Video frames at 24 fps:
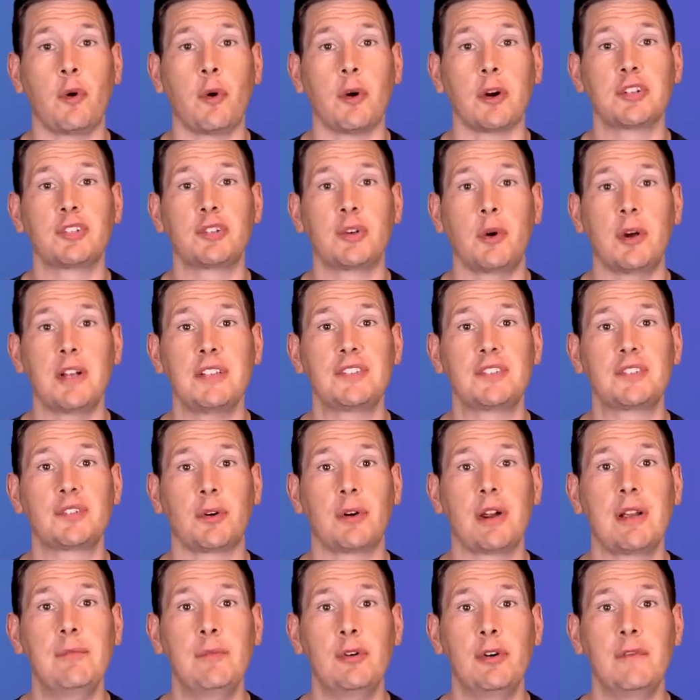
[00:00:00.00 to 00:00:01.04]
four Toy
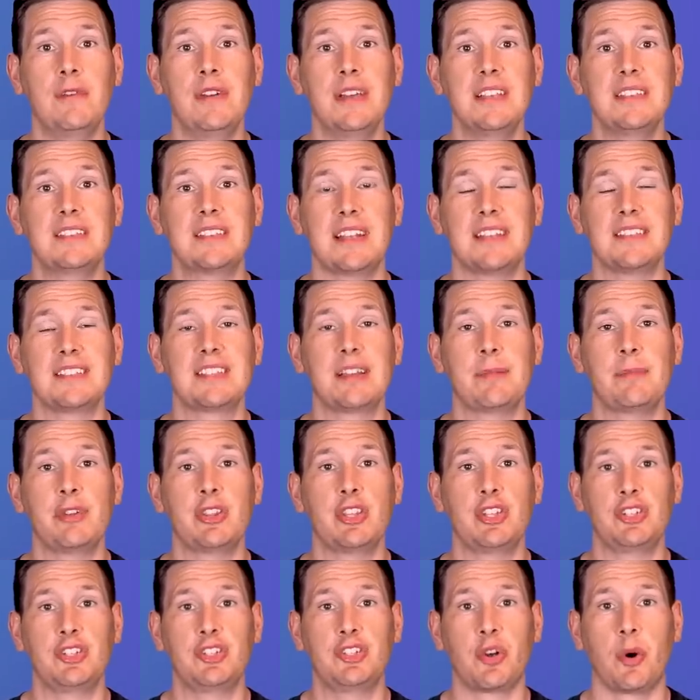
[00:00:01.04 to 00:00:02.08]
Story movies and some
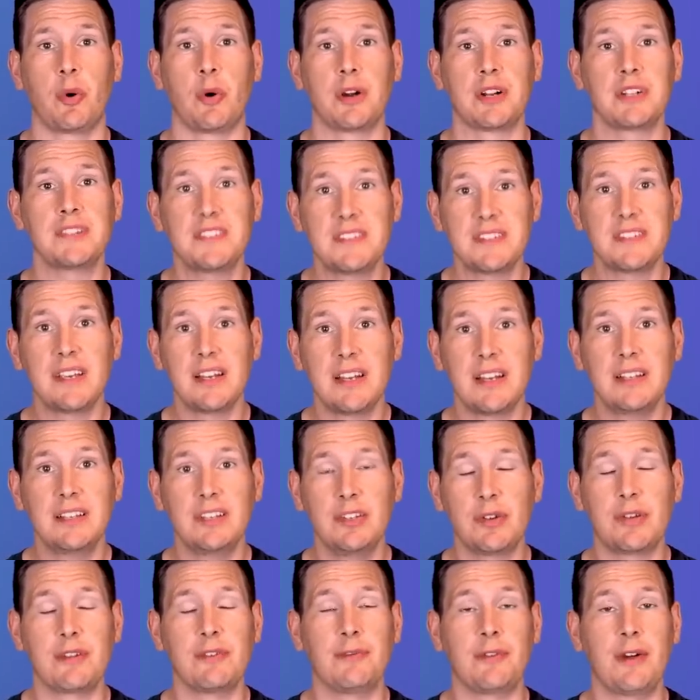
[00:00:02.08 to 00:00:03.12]
of the shorts
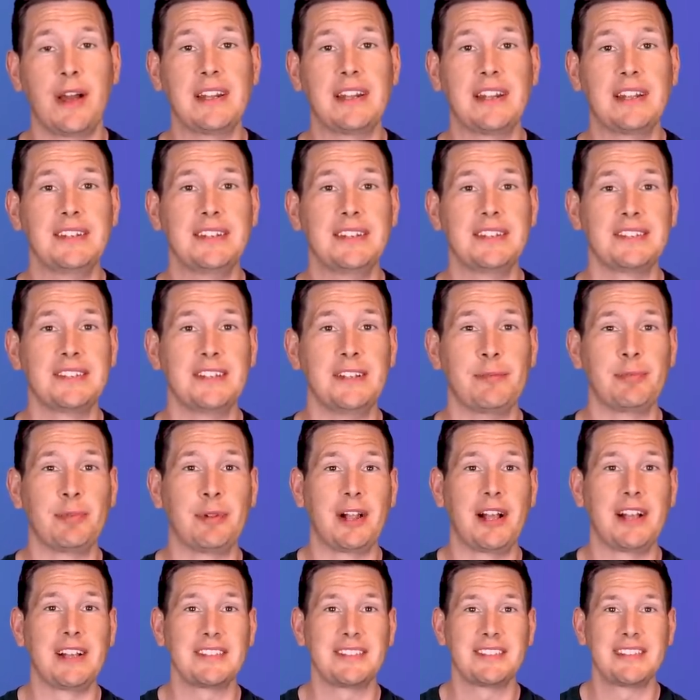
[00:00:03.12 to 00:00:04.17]
you can find on Disney
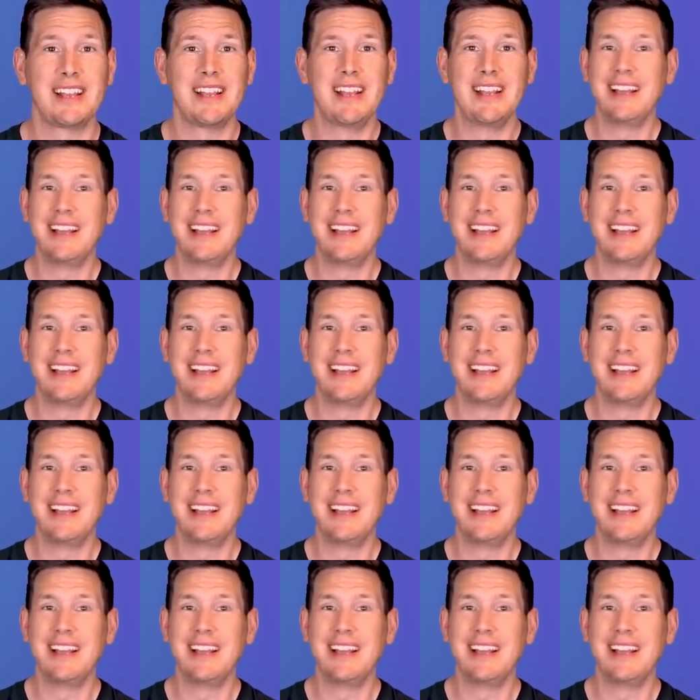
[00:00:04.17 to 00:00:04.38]
Plus?